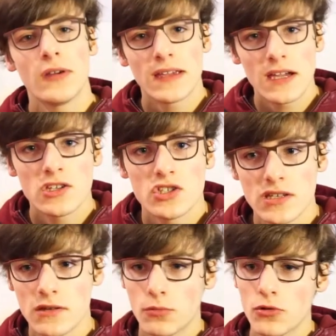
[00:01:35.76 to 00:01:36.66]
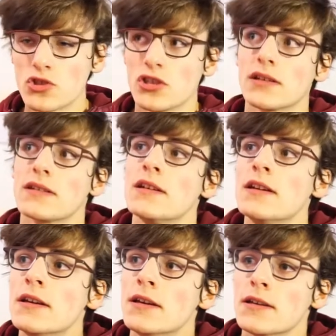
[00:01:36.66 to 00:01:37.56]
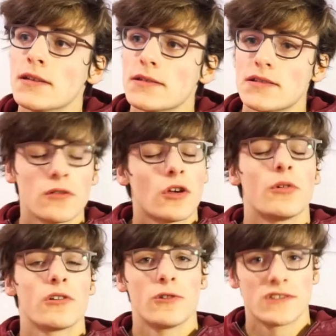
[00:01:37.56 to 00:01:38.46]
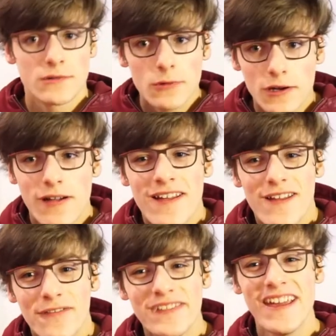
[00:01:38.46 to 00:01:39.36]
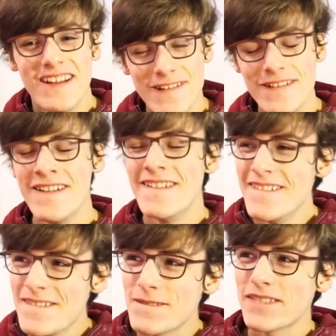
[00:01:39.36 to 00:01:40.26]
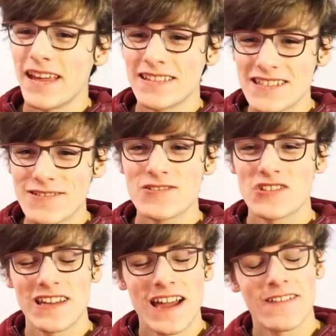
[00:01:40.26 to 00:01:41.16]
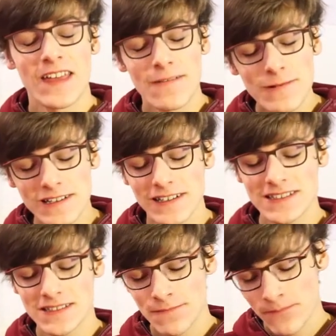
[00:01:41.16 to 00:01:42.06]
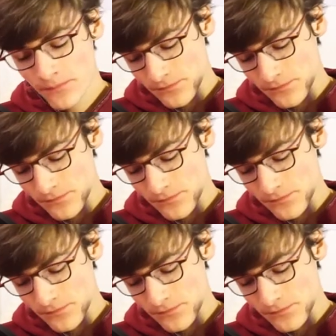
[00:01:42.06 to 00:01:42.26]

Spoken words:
engaged in your project, so nobody wants to work with you. That's usually how that works.